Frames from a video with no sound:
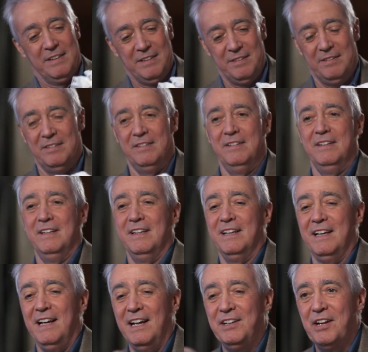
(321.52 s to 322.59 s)
Here. All right,
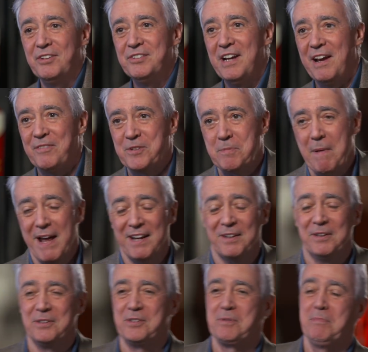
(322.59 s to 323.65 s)
I'm gonna. It doesn't have
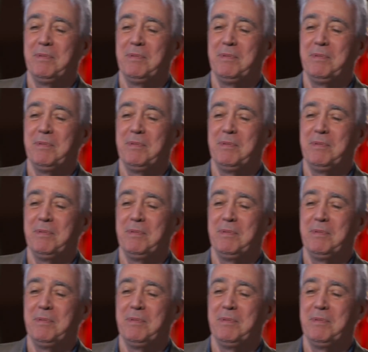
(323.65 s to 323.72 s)
spangles,